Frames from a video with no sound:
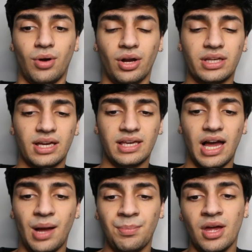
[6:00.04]
market
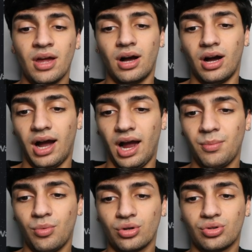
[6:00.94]
cap uh, I
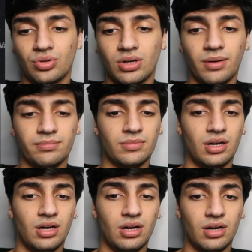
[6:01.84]
more to come
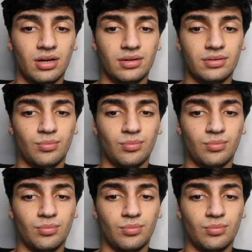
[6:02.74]
uh,